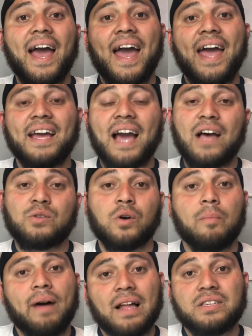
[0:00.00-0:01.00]
Hey guys,
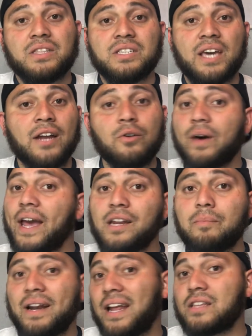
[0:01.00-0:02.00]
welcome back to the channel.
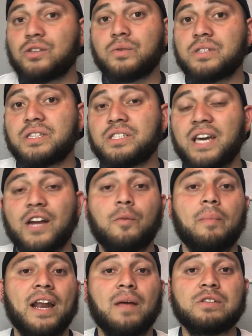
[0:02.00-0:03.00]
Anybody that's new to the channel,
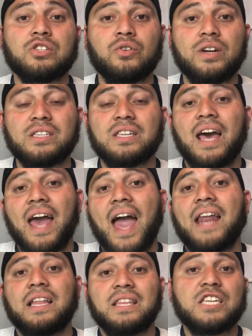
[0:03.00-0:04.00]
my name is Chris,
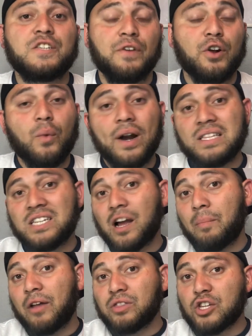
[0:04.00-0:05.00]
and in this video, we're gonna talk
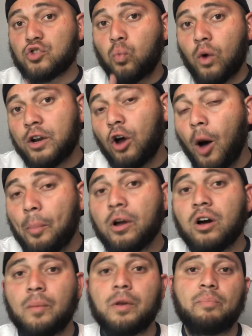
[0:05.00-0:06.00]
about this one
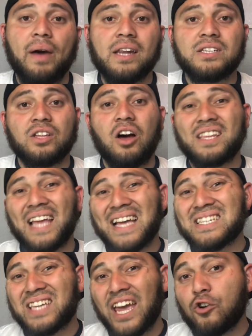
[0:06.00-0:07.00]
up-and-coming penny stock that
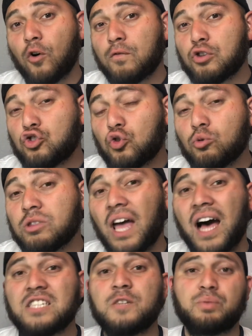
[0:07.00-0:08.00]
has gained over
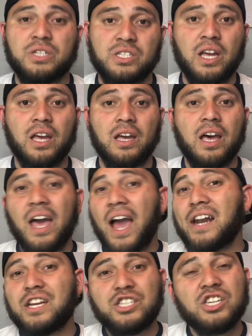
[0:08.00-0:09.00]
2,000%,
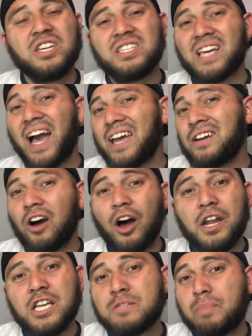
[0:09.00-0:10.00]
and it just got an
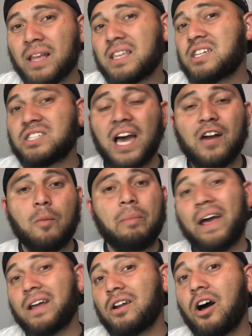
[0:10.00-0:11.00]
unexpected shadow
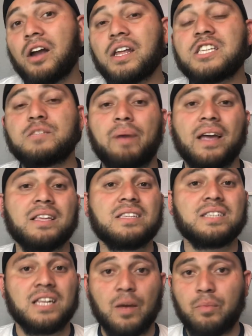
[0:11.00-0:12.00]
by an unexpected
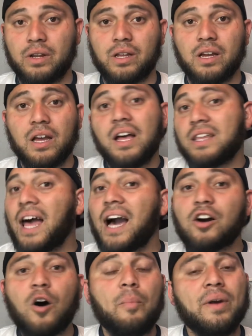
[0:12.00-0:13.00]
celebrity. That
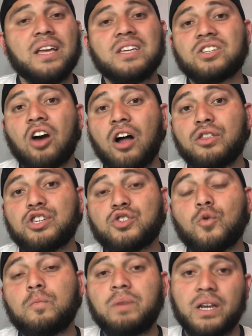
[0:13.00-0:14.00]
company is called
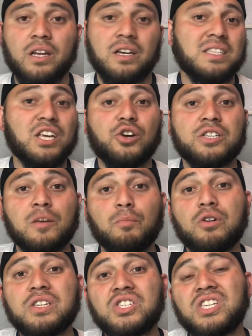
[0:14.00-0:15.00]
Zomedica, ticker
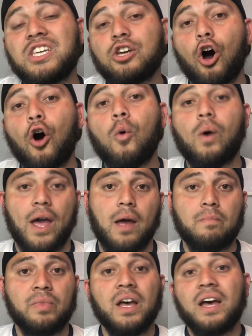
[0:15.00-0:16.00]
symbol
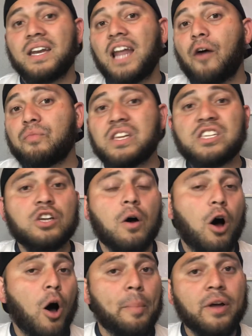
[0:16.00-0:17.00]
ZOM. Now, this is an
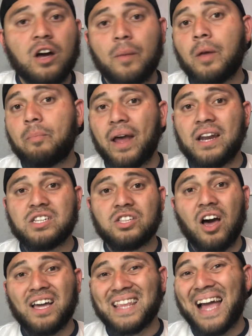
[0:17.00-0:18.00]
up-and-coming penny
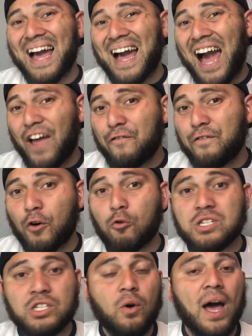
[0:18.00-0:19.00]
stock that I feel
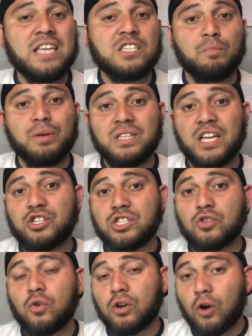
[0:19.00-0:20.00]
still has the potential
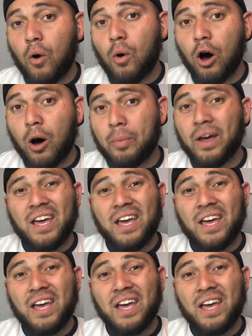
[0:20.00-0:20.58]
to go up